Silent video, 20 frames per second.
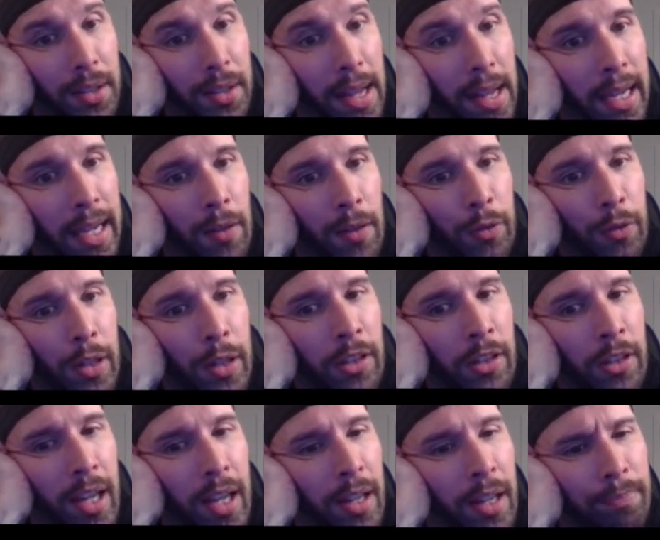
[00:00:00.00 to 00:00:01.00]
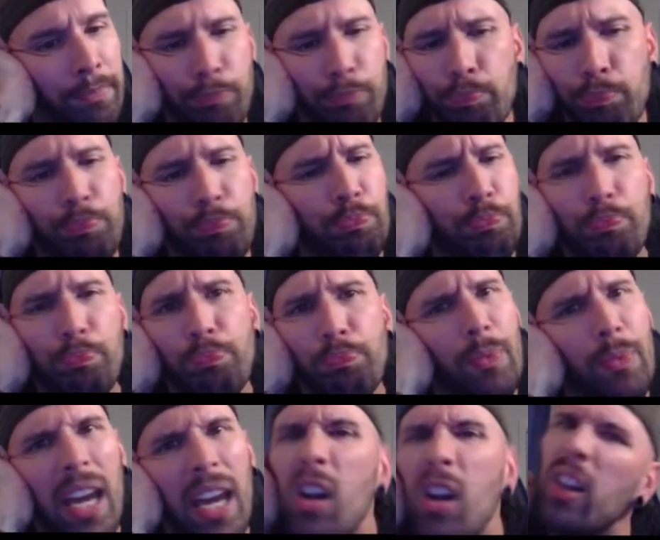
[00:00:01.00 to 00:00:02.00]
-3 is n.
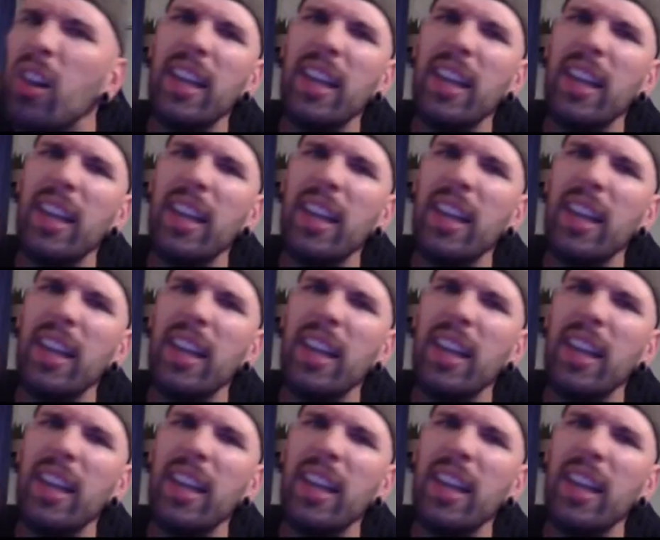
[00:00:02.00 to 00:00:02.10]
I